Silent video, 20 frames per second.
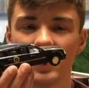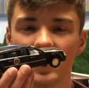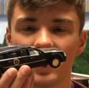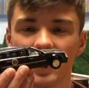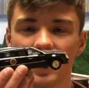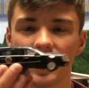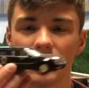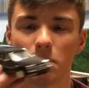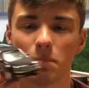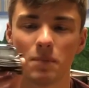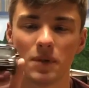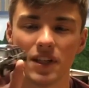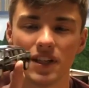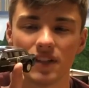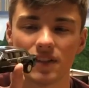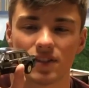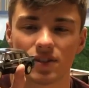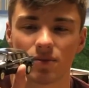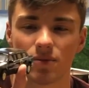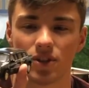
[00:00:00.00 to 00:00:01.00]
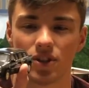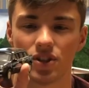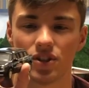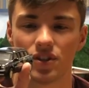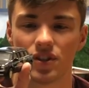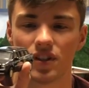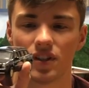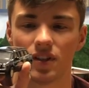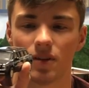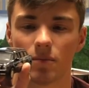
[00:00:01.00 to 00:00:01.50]
the Beast, which is
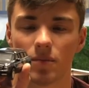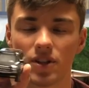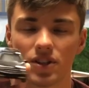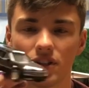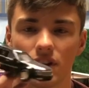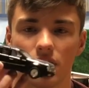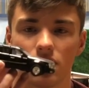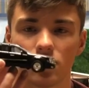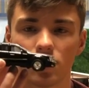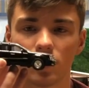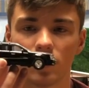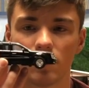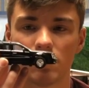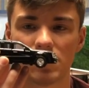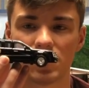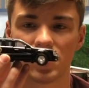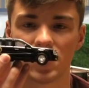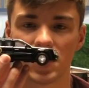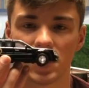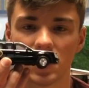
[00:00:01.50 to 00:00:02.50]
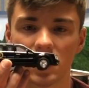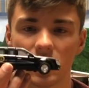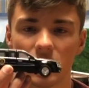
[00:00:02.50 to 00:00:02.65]
the presidential limousine.